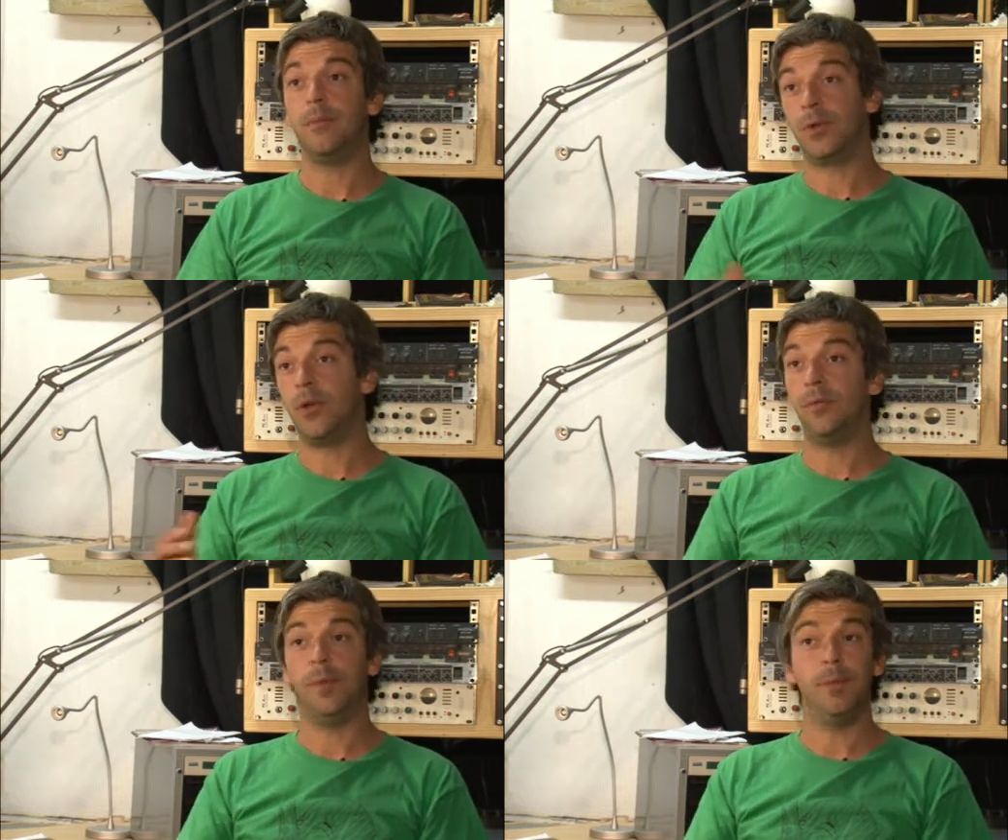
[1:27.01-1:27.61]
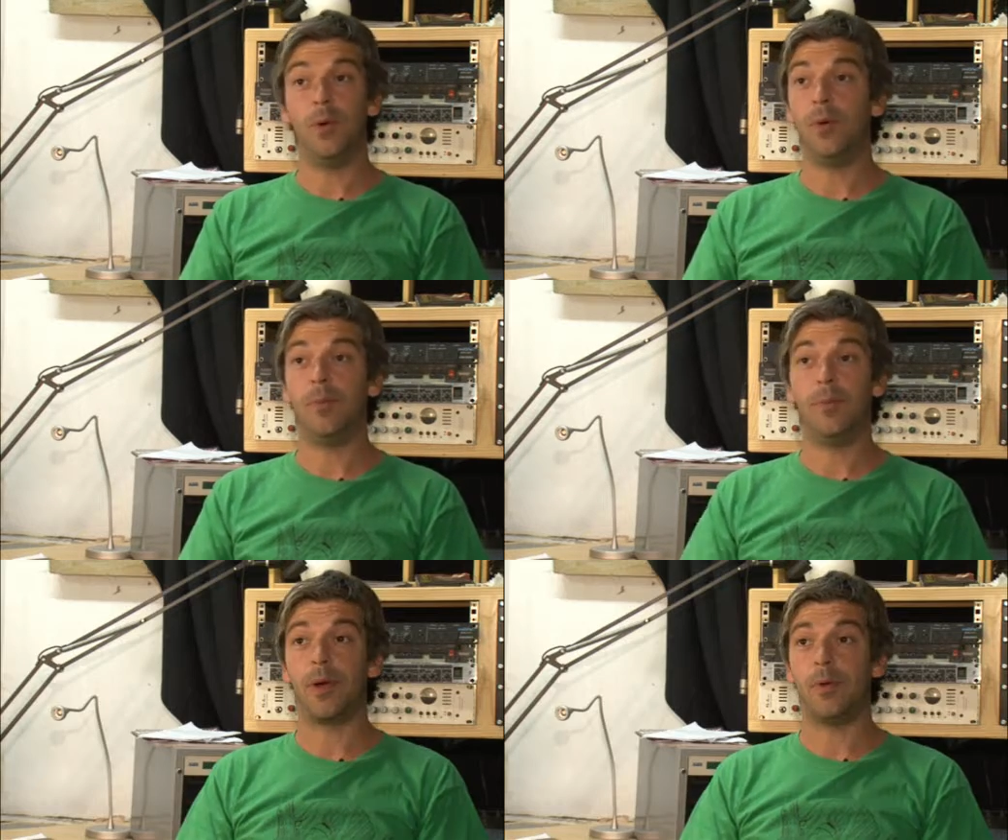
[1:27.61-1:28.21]
Could be more
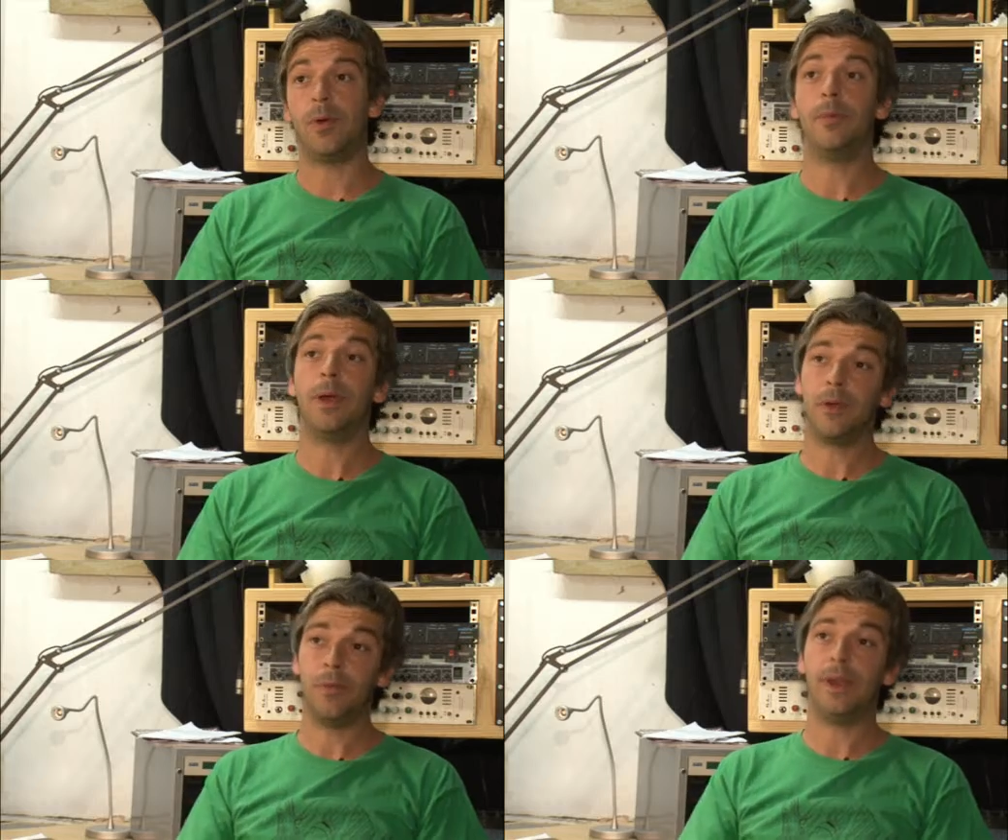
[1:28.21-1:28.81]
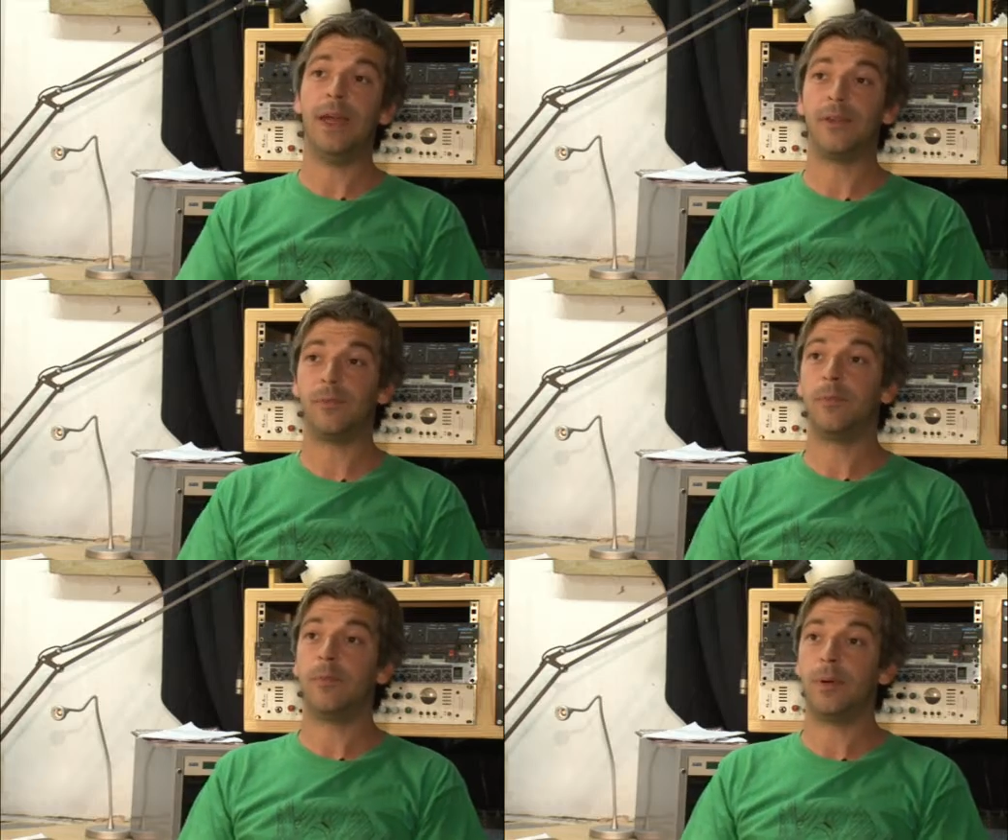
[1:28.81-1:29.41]
by quite a bit, could be less
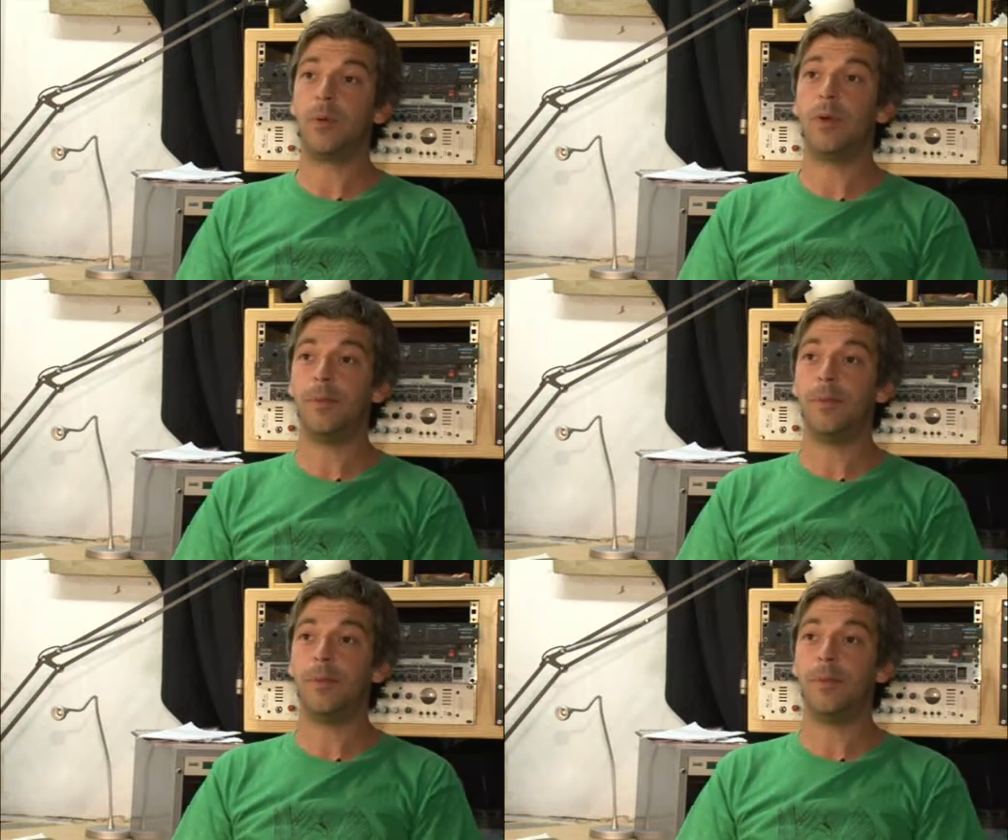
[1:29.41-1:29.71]
by quite a